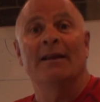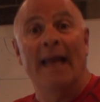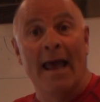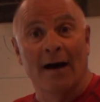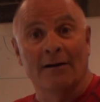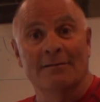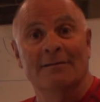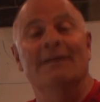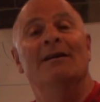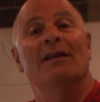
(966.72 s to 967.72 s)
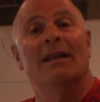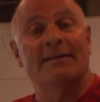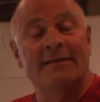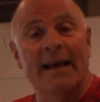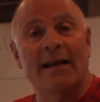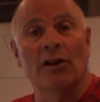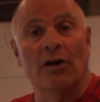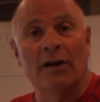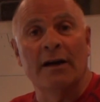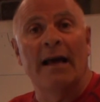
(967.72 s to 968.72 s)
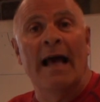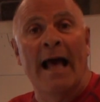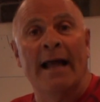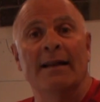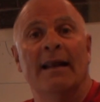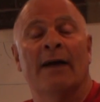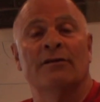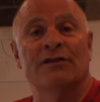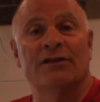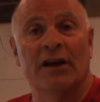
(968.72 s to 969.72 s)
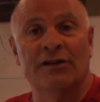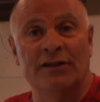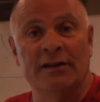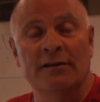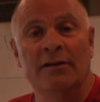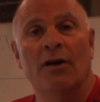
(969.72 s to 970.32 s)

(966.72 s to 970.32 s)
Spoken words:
Now, let's take a look at our discussion